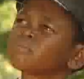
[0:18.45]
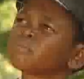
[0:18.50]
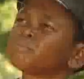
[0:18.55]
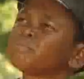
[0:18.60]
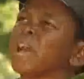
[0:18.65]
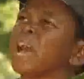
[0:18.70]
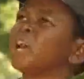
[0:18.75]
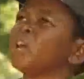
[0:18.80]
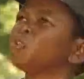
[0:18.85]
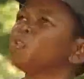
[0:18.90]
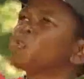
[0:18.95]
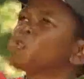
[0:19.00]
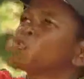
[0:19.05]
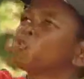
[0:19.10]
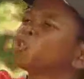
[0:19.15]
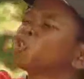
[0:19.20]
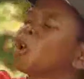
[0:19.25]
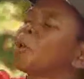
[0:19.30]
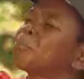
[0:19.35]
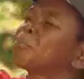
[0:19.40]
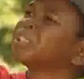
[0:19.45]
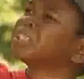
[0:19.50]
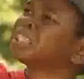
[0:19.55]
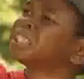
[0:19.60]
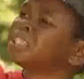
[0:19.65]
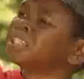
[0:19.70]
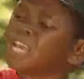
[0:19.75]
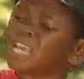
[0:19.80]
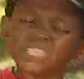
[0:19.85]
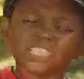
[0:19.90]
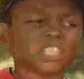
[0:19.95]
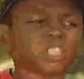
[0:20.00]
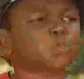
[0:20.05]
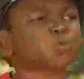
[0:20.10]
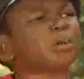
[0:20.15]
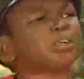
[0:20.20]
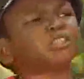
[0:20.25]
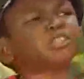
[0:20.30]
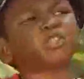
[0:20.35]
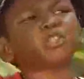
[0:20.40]
Yeah, look, stop, Richie. Since
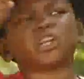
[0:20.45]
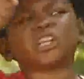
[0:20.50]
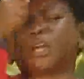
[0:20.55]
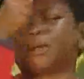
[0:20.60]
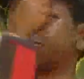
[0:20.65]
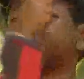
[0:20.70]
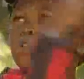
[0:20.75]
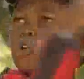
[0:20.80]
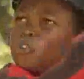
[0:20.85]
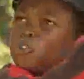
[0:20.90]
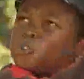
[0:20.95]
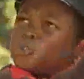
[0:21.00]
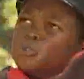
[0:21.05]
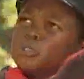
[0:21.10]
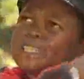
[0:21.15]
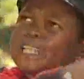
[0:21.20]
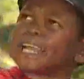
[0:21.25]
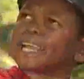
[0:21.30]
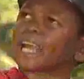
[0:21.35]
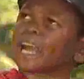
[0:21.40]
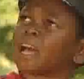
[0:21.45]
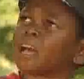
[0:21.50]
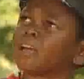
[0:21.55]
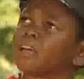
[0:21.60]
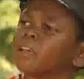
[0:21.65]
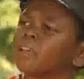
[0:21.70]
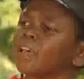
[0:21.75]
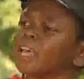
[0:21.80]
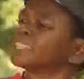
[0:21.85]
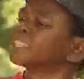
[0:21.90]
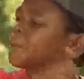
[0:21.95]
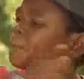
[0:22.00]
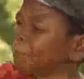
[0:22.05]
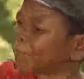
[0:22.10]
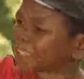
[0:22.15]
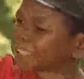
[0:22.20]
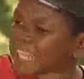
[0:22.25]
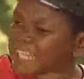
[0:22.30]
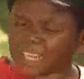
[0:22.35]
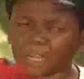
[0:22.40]
when did your name turn to Nneka? Step
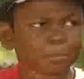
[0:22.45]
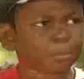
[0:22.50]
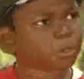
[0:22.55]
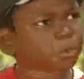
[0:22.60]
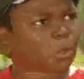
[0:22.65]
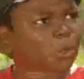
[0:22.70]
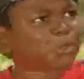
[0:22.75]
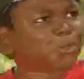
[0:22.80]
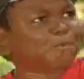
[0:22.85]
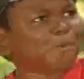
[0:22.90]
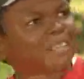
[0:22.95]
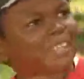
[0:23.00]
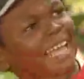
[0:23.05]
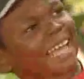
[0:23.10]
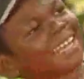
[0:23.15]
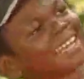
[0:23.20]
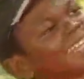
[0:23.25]
aside, let me talk to my darling.